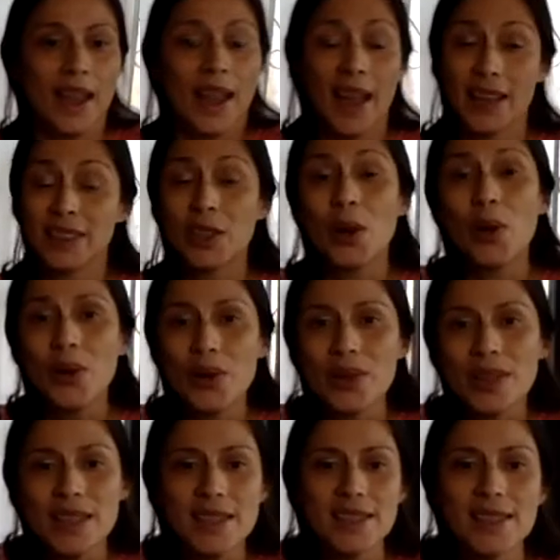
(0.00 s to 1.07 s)
And
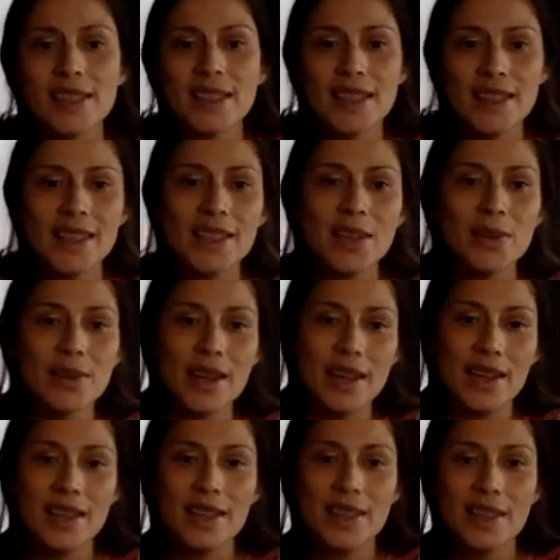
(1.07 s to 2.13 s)
corn is the key
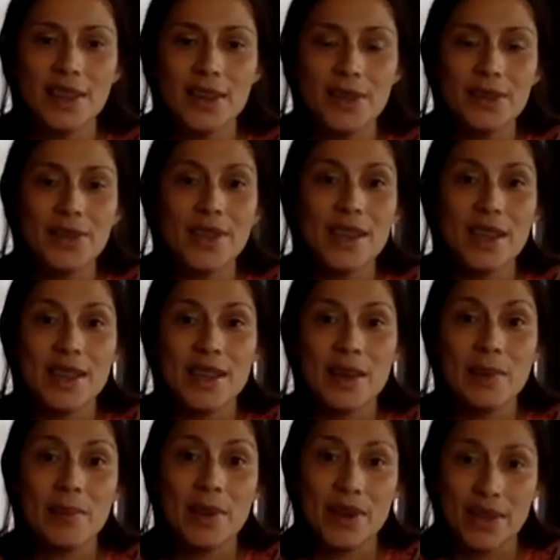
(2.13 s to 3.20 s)
grain of the
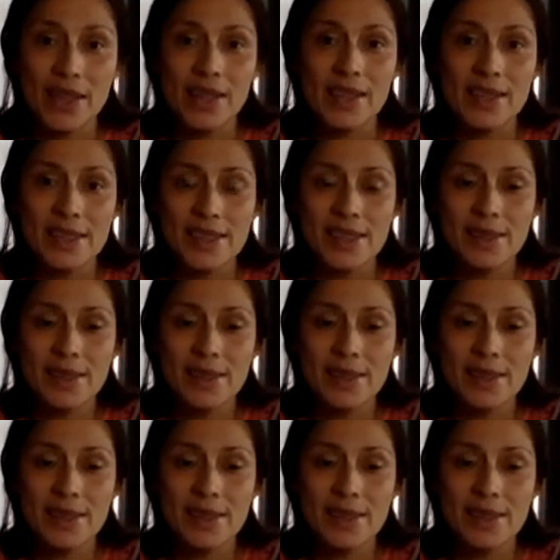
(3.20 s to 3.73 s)
Americas,